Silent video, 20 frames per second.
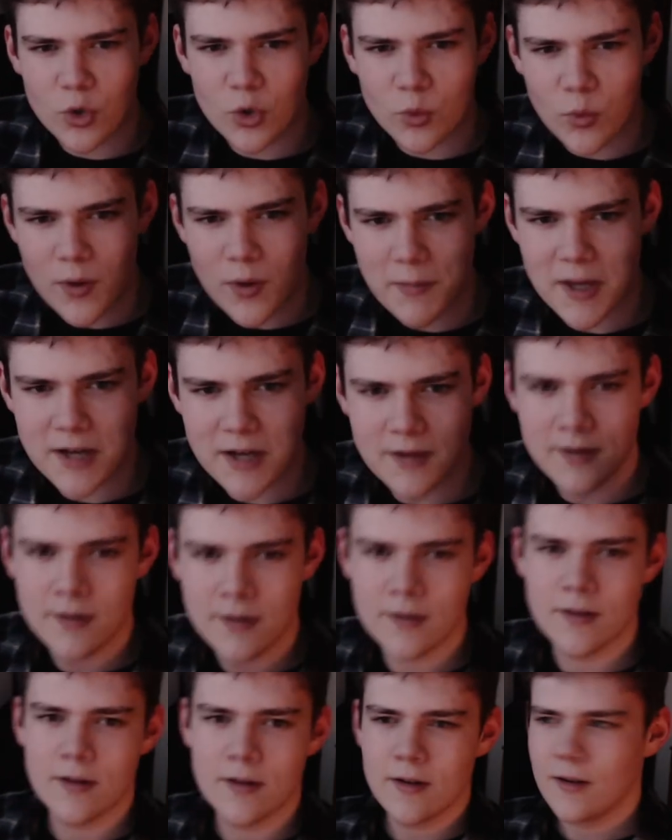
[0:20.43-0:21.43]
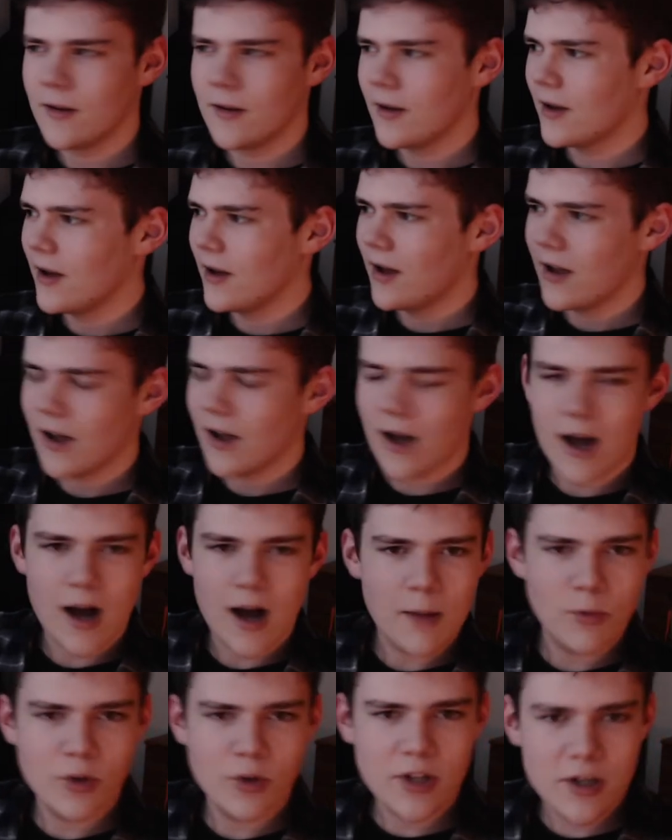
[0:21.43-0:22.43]
women.
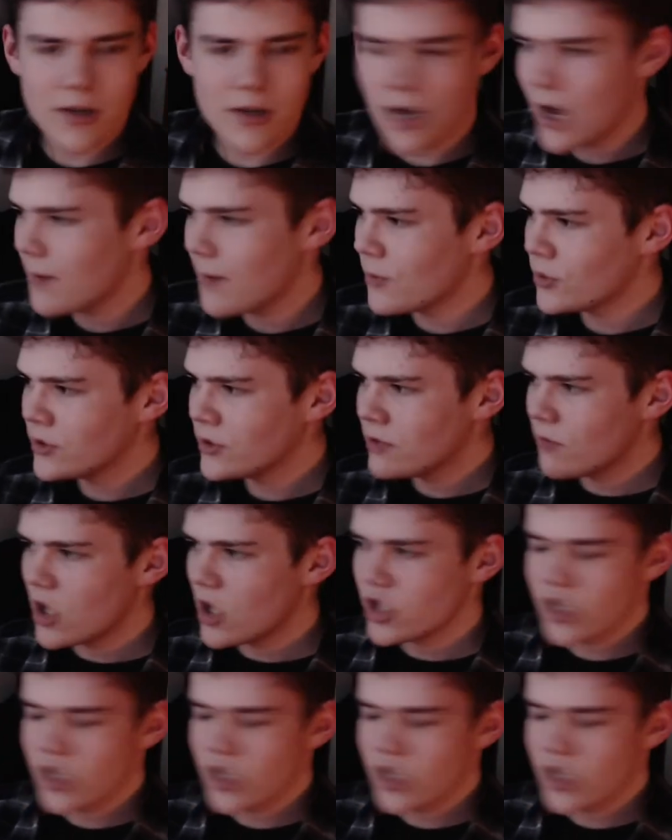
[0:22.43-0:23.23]
I'm only watching